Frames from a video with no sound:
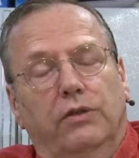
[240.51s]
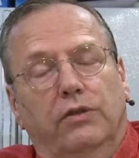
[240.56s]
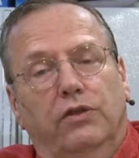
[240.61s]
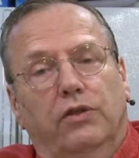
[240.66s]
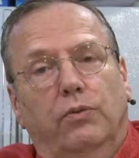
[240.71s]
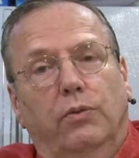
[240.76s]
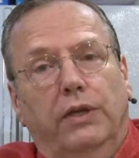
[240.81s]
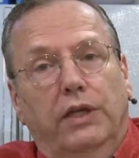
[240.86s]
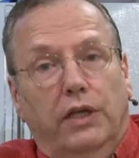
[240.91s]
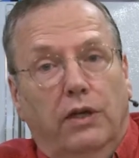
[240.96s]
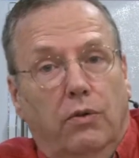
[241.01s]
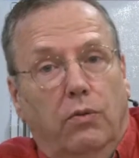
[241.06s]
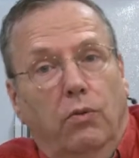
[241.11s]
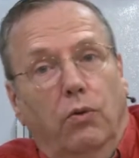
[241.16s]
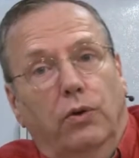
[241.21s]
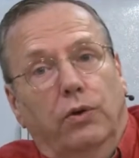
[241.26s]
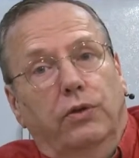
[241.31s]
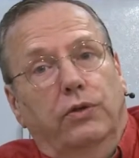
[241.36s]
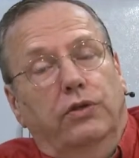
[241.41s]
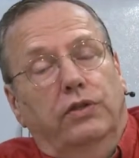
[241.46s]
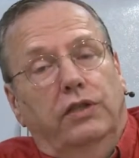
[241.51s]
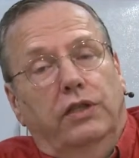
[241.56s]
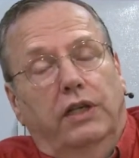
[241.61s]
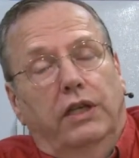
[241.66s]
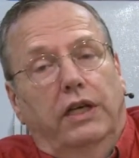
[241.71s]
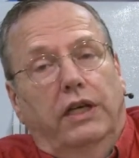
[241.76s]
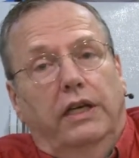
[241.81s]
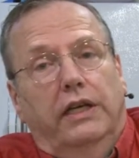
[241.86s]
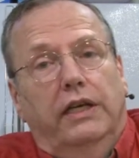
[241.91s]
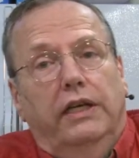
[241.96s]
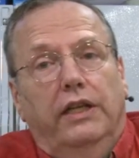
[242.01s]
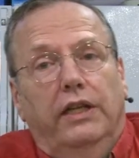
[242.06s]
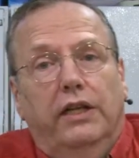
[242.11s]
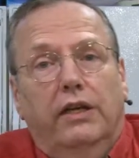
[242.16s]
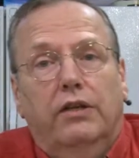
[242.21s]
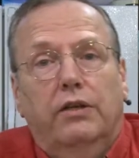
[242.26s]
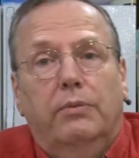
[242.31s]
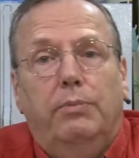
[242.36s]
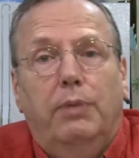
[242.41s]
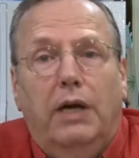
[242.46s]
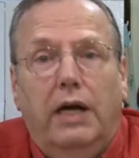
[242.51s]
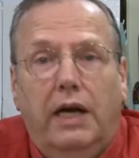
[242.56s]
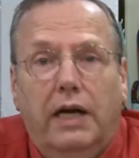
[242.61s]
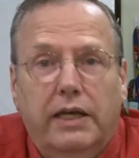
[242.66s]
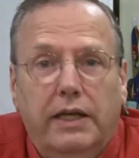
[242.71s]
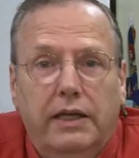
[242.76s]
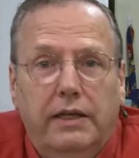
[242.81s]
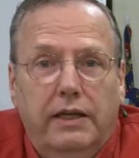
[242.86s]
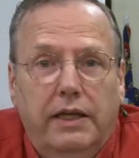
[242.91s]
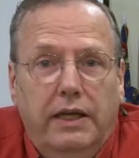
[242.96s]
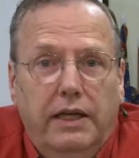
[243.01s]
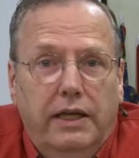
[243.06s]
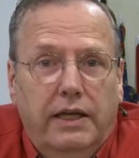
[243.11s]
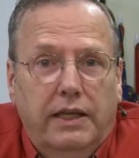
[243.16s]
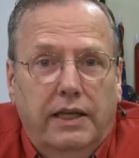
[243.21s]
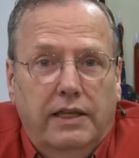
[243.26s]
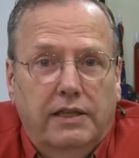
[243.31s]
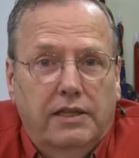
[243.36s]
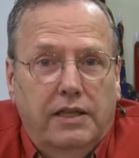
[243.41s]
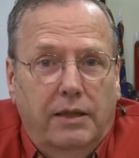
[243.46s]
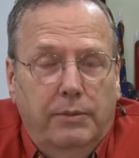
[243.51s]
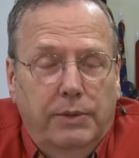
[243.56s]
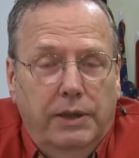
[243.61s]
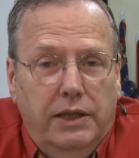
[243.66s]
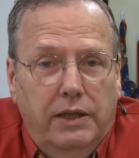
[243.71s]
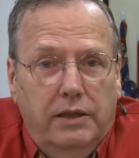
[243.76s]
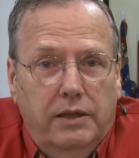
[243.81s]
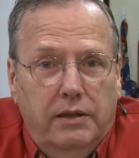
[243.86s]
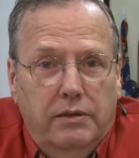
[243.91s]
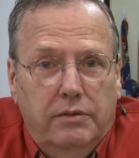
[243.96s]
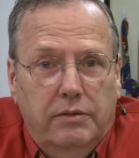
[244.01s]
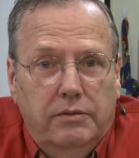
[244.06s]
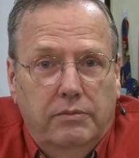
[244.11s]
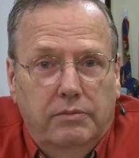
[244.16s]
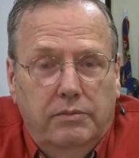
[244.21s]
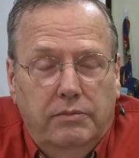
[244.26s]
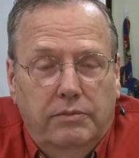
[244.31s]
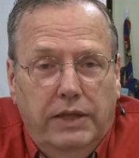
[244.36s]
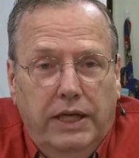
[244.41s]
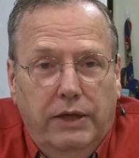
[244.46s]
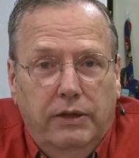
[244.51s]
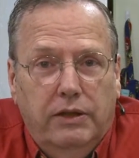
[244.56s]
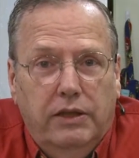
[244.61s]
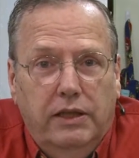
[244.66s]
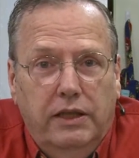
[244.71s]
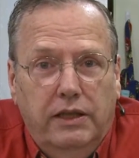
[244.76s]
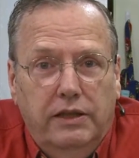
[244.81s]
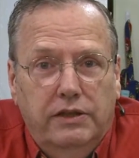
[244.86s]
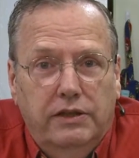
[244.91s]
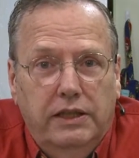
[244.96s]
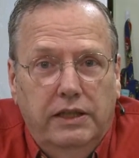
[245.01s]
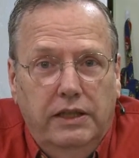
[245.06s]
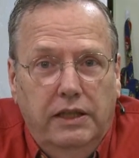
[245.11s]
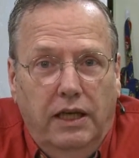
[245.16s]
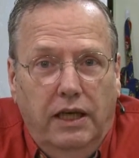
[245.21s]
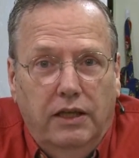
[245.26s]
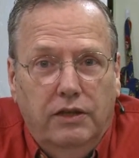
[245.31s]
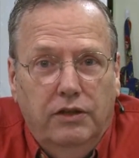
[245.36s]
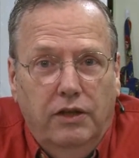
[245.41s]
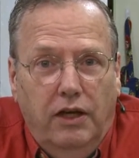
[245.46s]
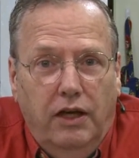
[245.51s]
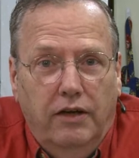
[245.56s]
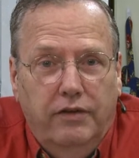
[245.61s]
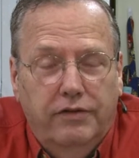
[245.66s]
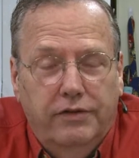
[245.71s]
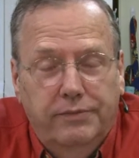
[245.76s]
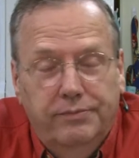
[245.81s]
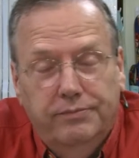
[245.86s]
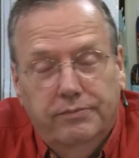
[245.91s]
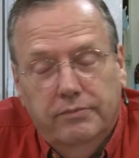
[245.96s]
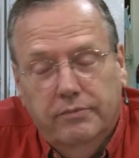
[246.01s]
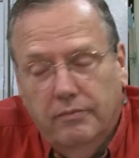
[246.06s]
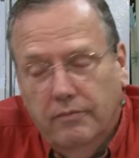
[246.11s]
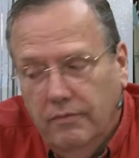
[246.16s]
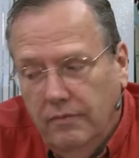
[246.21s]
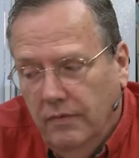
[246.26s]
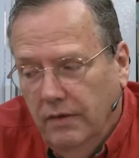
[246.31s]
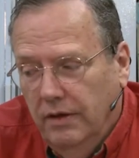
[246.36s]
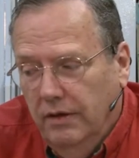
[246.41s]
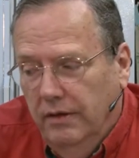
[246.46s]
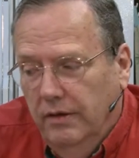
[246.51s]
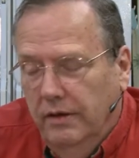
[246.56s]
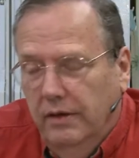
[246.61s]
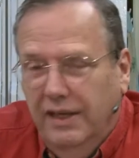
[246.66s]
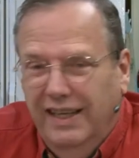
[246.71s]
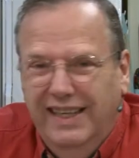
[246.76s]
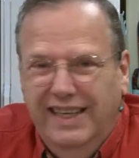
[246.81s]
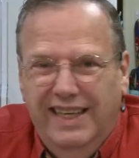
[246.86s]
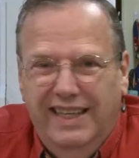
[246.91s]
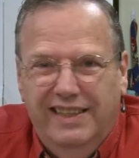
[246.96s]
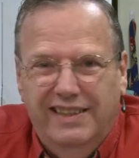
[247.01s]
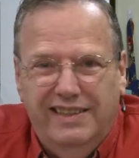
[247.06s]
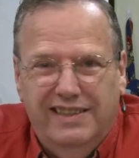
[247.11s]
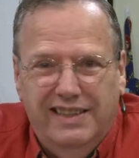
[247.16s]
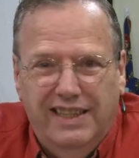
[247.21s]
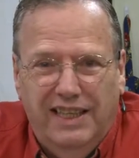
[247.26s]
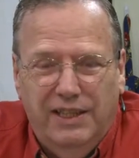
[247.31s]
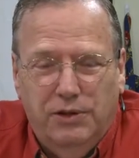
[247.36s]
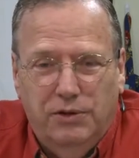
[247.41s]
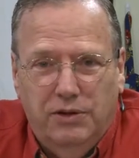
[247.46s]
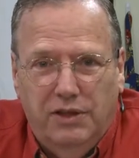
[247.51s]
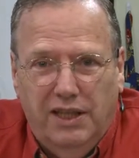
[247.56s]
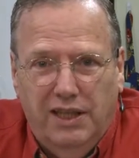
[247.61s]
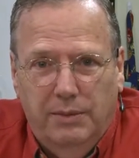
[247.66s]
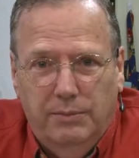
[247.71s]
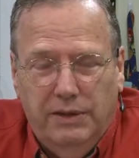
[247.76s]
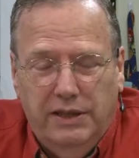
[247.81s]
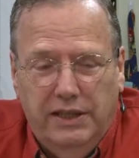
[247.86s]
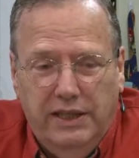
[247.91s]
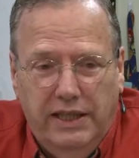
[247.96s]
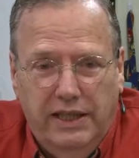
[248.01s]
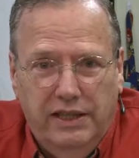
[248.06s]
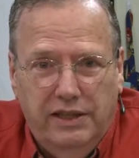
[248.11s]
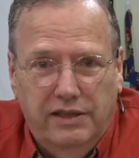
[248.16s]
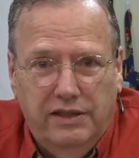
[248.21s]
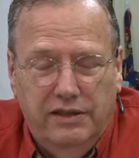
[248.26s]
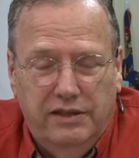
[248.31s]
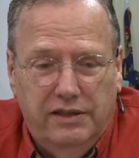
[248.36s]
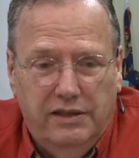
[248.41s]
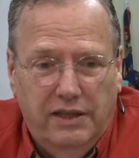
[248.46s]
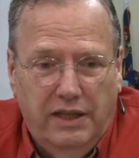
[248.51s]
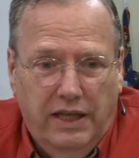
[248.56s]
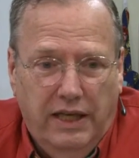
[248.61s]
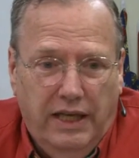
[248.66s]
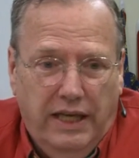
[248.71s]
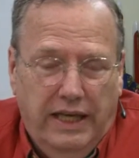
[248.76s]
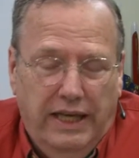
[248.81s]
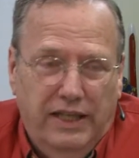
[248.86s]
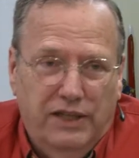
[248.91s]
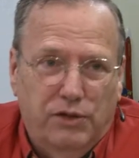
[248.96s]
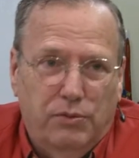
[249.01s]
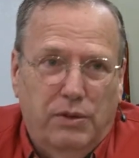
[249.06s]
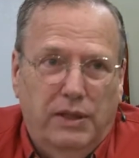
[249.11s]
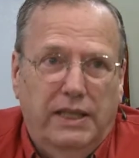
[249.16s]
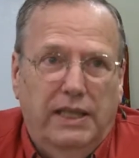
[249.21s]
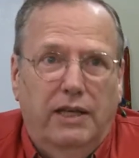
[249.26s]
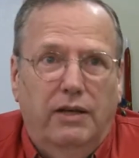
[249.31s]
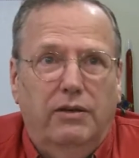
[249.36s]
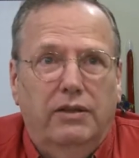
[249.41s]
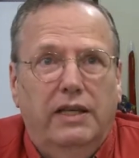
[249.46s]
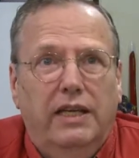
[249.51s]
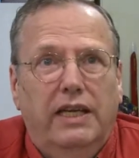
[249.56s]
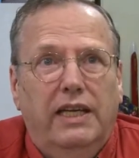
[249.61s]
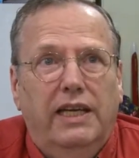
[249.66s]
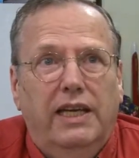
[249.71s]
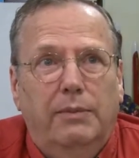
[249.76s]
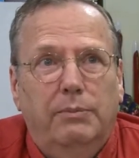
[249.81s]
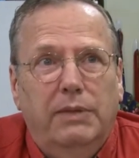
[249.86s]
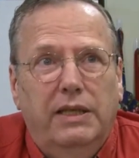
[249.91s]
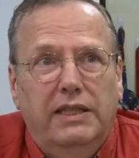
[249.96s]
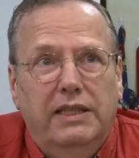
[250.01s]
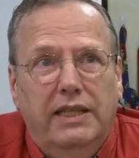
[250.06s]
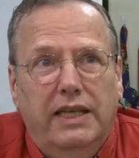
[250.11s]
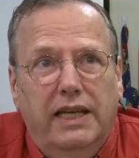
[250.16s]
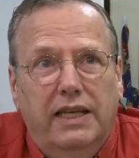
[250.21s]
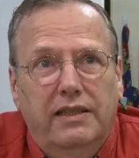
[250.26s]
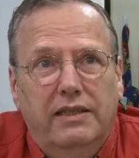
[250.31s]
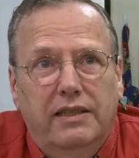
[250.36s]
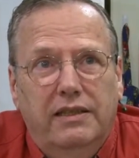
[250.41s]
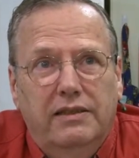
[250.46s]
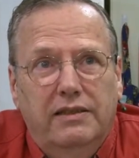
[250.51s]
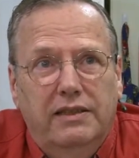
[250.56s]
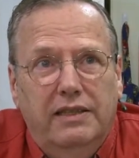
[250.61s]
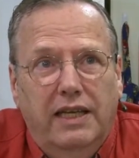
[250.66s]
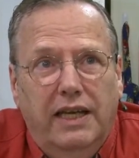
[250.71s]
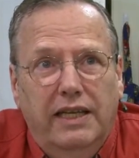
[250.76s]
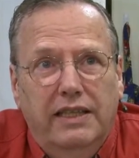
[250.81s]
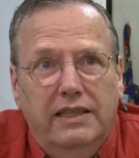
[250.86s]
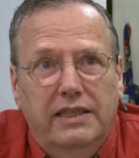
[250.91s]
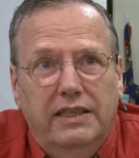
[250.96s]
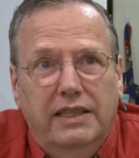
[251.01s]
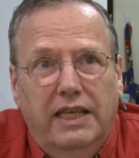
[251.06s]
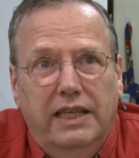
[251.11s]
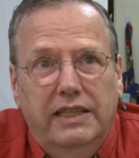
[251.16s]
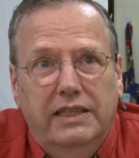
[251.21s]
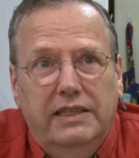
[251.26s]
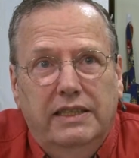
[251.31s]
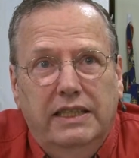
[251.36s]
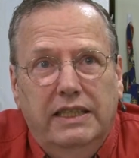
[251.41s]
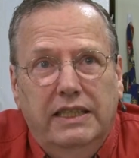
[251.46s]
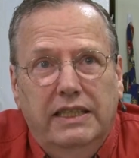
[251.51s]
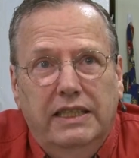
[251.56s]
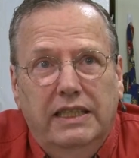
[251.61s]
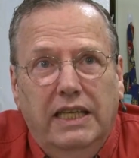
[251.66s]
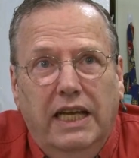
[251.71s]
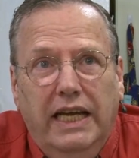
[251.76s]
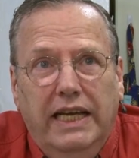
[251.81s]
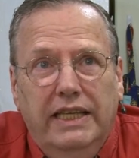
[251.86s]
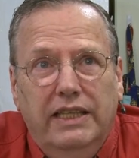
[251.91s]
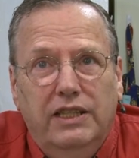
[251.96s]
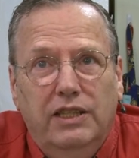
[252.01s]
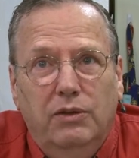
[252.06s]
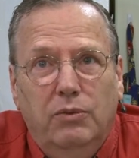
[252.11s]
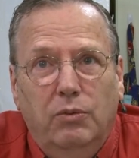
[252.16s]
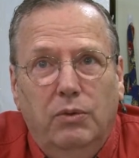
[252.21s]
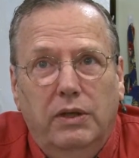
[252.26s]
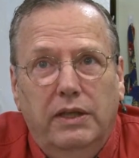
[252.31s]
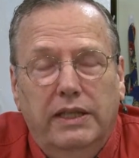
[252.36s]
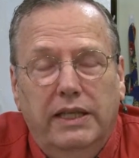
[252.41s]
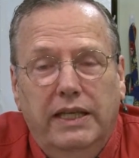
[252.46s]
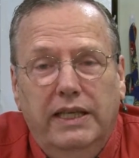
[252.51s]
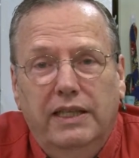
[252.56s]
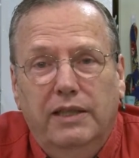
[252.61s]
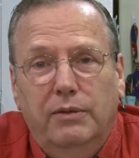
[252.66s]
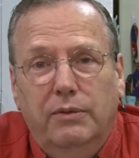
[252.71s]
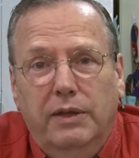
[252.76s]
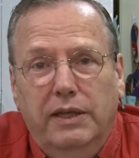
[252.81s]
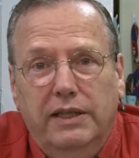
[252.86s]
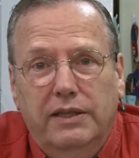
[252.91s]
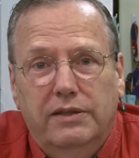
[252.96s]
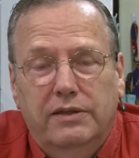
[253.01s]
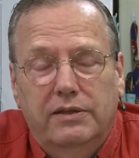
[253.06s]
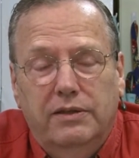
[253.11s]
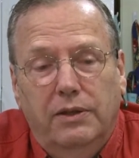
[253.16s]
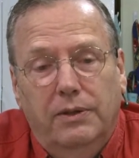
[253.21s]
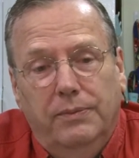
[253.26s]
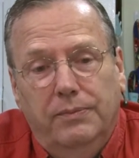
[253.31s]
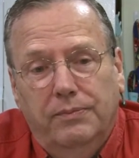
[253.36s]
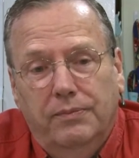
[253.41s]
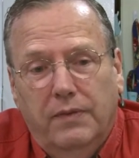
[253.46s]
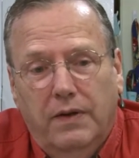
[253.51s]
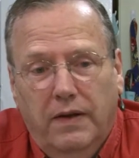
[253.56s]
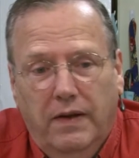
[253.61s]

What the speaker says: or 20 quarters in the other pocket, that's how many haircuts he knocked off. Again, the statute of limitations has run out, and my dad died in 1991 anyways, so